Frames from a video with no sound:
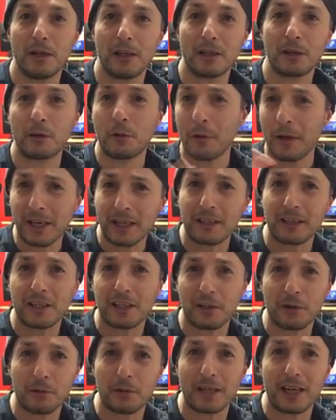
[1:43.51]
a quick
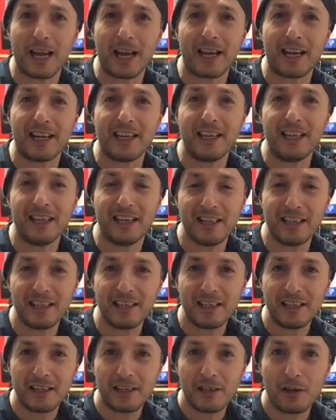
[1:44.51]
Q&A
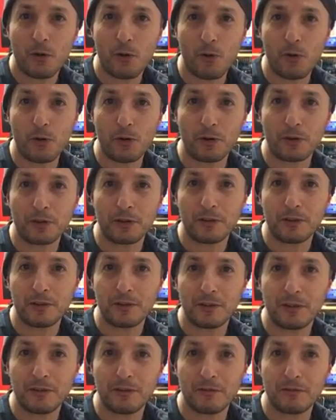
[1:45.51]

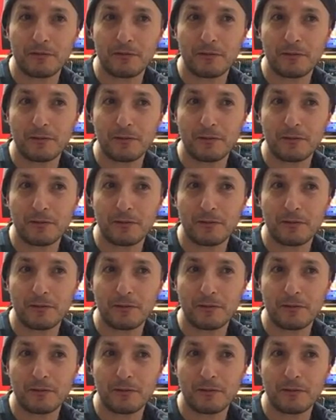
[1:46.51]
on